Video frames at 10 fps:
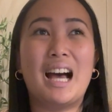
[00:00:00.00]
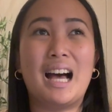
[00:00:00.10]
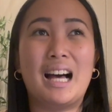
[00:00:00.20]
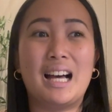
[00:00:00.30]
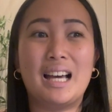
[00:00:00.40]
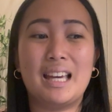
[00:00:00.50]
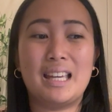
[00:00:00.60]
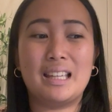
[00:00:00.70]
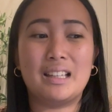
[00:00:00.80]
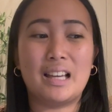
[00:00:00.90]

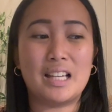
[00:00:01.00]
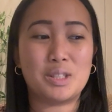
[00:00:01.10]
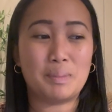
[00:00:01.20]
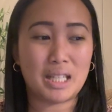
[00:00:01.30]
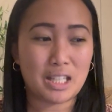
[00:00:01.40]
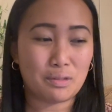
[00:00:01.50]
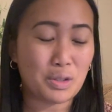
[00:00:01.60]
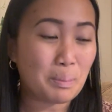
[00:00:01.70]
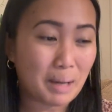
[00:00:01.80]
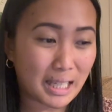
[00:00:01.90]
I, as many of
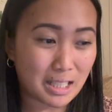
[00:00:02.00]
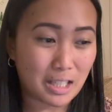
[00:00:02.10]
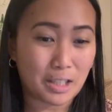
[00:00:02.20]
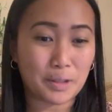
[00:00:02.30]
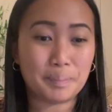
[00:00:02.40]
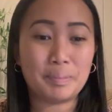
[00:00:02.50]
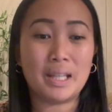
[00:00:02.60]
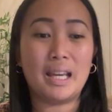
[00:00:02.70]
you might know,